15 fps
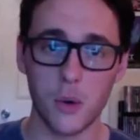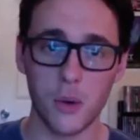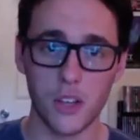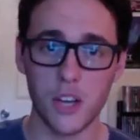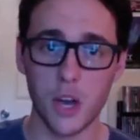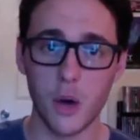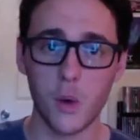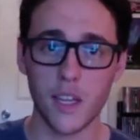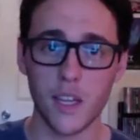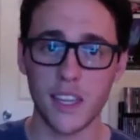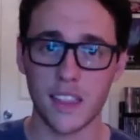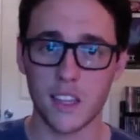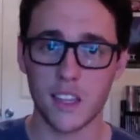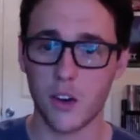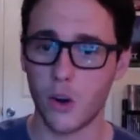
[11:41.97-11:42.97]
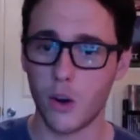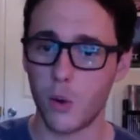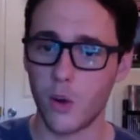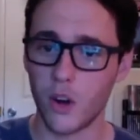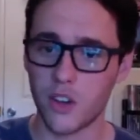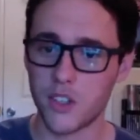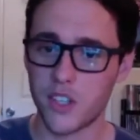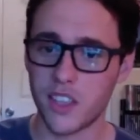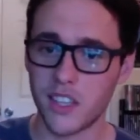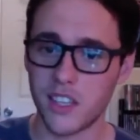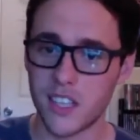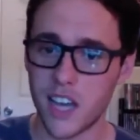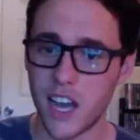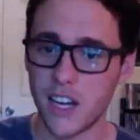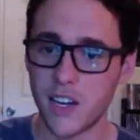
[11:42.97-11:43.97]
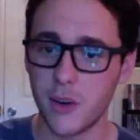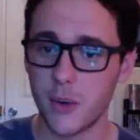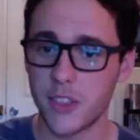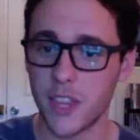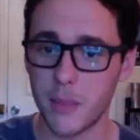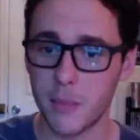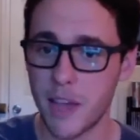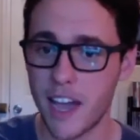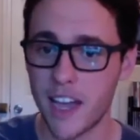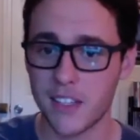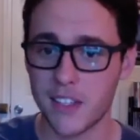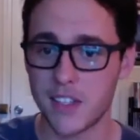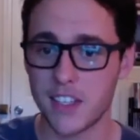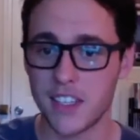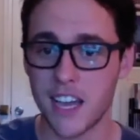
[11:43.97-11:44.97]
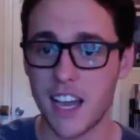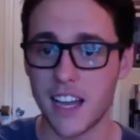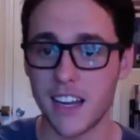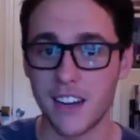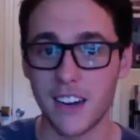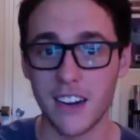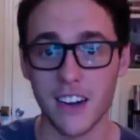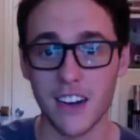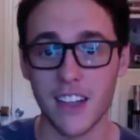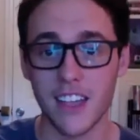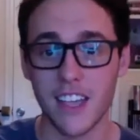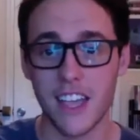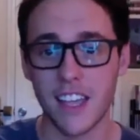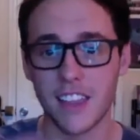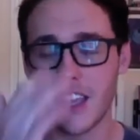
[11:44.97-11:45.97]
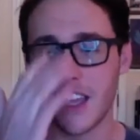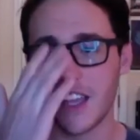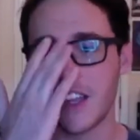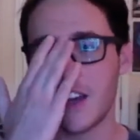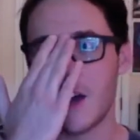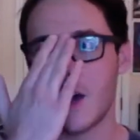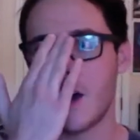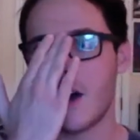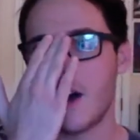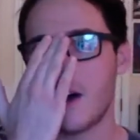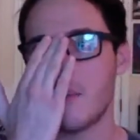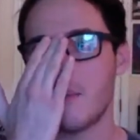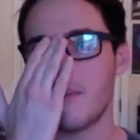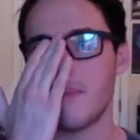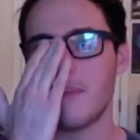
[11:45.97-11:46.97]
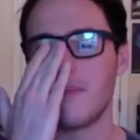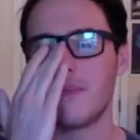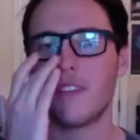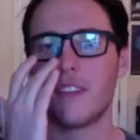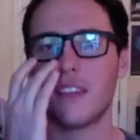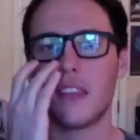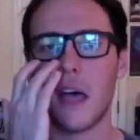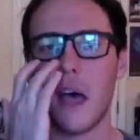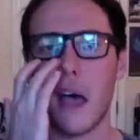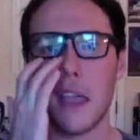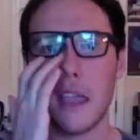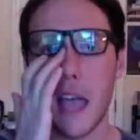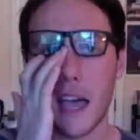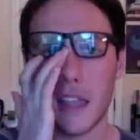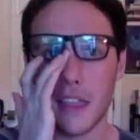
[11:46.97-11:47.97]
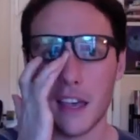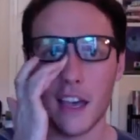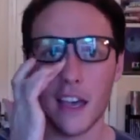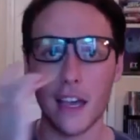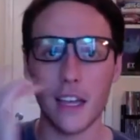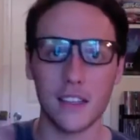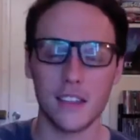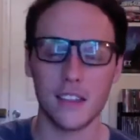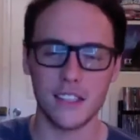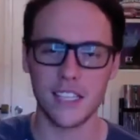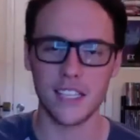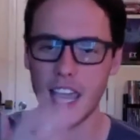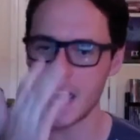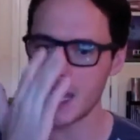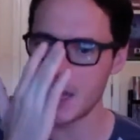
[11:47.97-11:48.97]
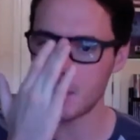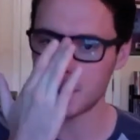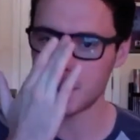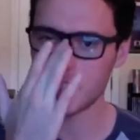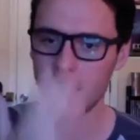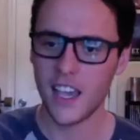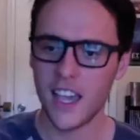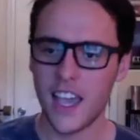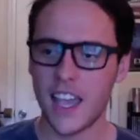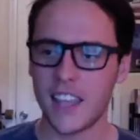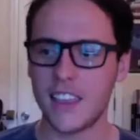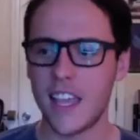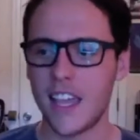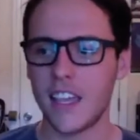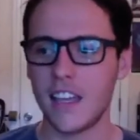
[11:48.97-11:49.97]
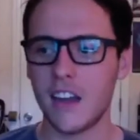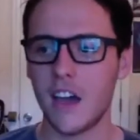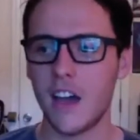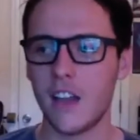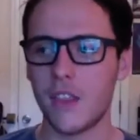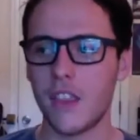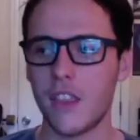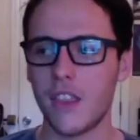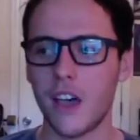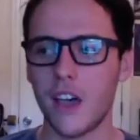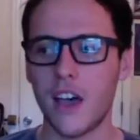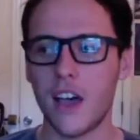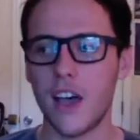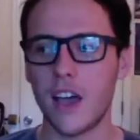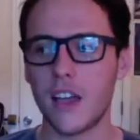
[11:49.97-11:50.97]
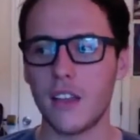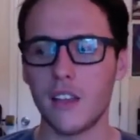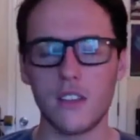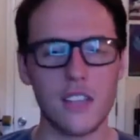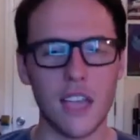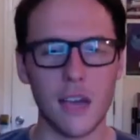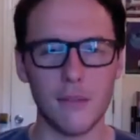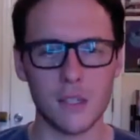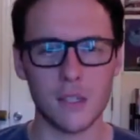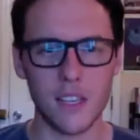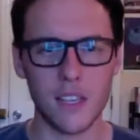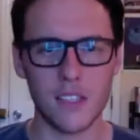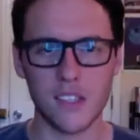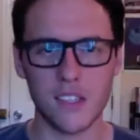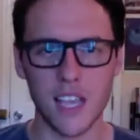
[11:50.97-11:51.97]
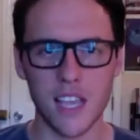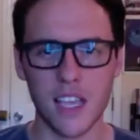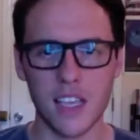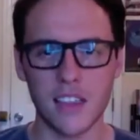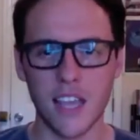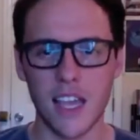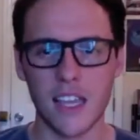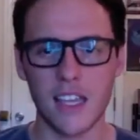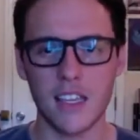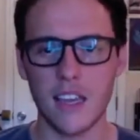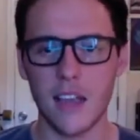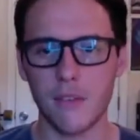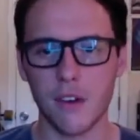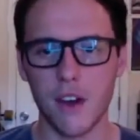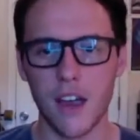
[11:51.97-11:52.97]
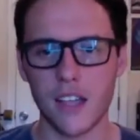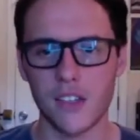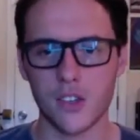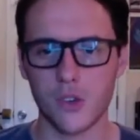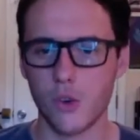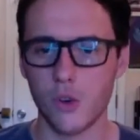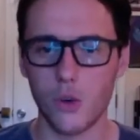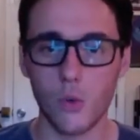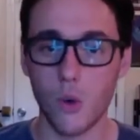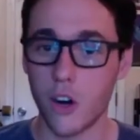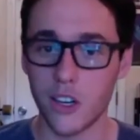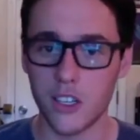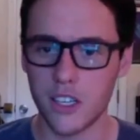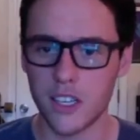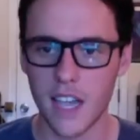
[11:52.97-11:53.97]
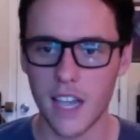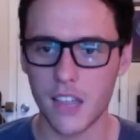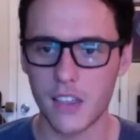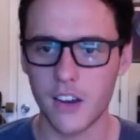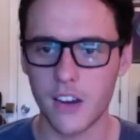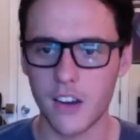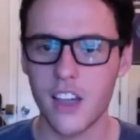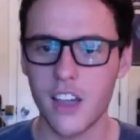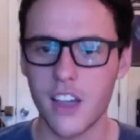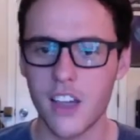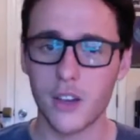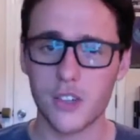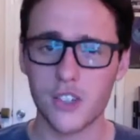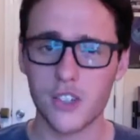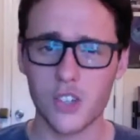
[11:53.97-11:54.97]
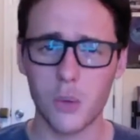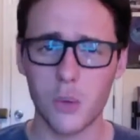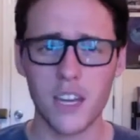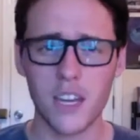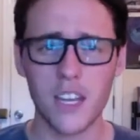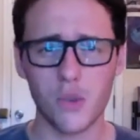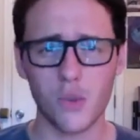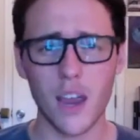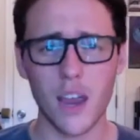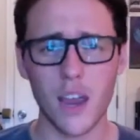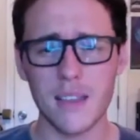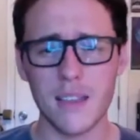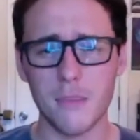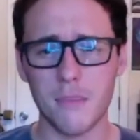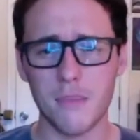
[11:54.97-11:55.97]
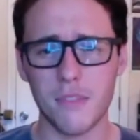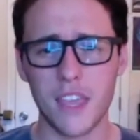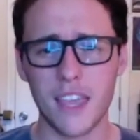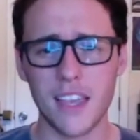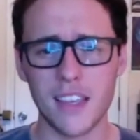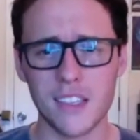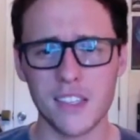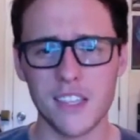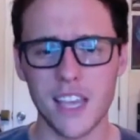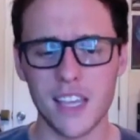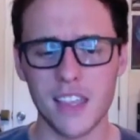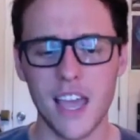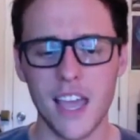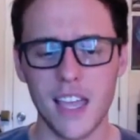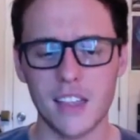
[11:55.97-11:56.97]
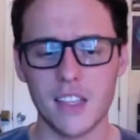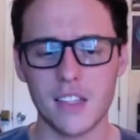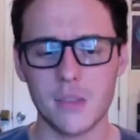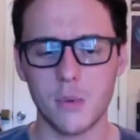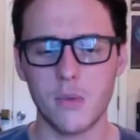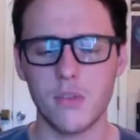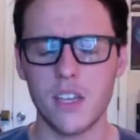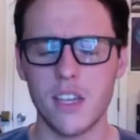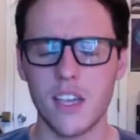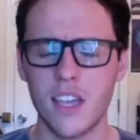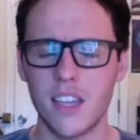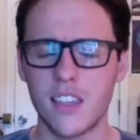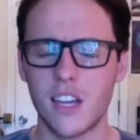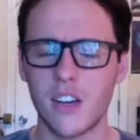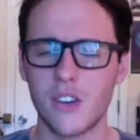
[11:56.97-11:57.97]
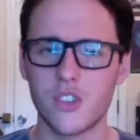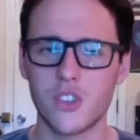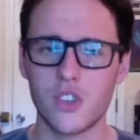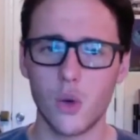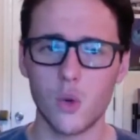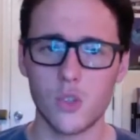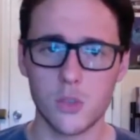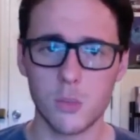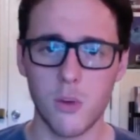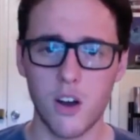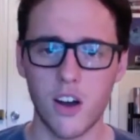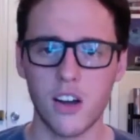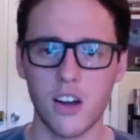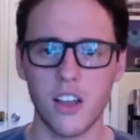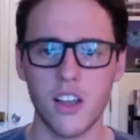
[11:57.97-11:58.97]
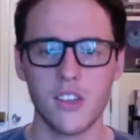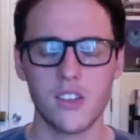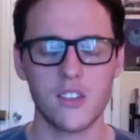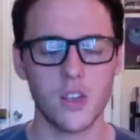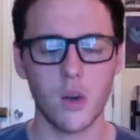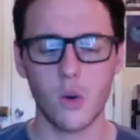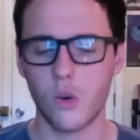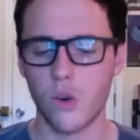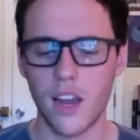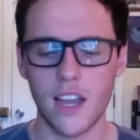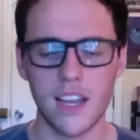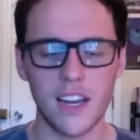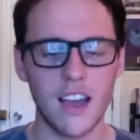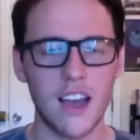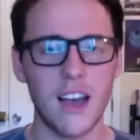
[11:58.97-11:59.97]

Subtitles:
Knowing that the girl works at the diner when they pass the diner, and then the tapes, and then the Kevin Spacey saying that he never has a crew work together. There are so many great things like that in this movie that are so smart, so great.